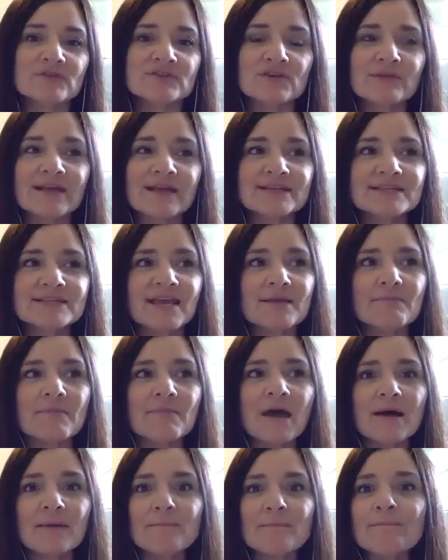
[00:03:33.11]
So let's say
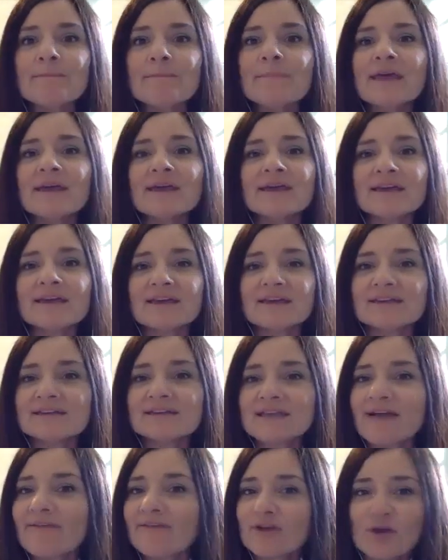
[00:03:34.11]
mom
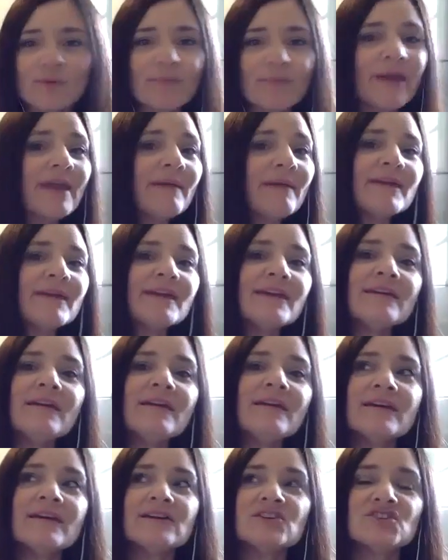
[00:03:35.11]
is having her baby.